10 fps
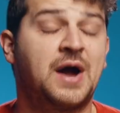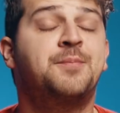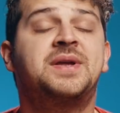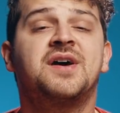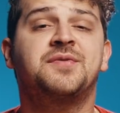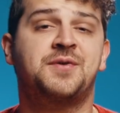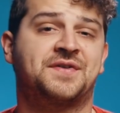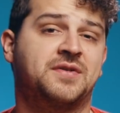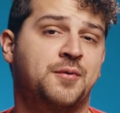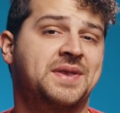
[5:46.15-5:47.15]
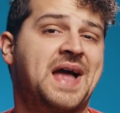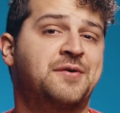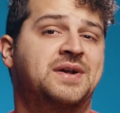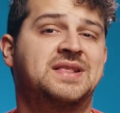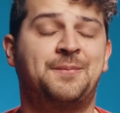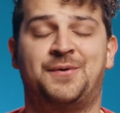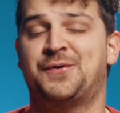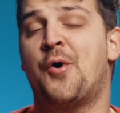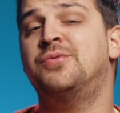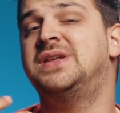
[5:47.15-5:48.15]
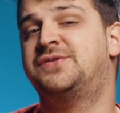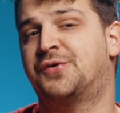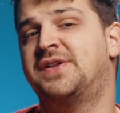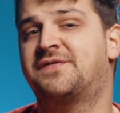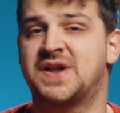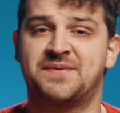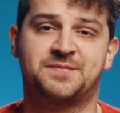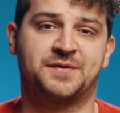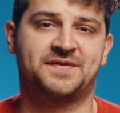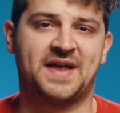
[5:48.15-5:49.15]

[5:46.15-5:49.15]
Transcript: Now because we are slowing down a clip with only thirty frames per